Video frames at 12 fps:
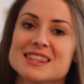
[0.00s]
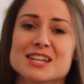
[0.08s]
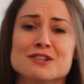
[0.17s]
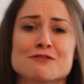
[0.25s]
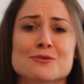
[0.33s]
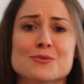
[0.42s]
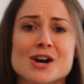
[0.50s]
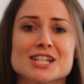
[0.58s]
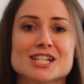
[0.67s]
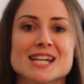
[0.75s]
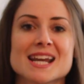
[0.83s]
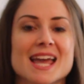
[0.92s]
Thank you for
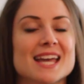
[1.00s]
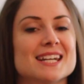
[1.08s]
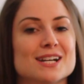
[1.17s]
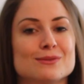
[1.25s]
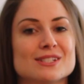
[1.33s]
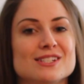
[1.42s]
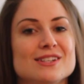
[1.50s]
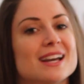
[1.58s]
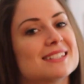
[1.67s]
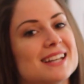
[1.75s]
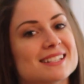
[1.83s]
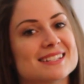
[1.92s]
watching, and I will see you
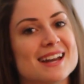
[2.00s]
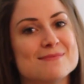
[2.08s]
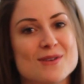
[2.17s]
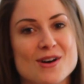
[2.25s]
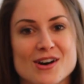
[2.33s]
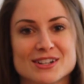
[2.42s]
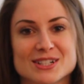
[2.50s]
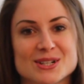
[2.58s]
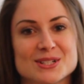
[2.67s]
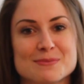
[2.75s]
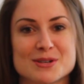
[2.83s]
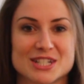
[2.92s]
guys next time on
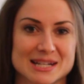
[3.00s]
Curl Up with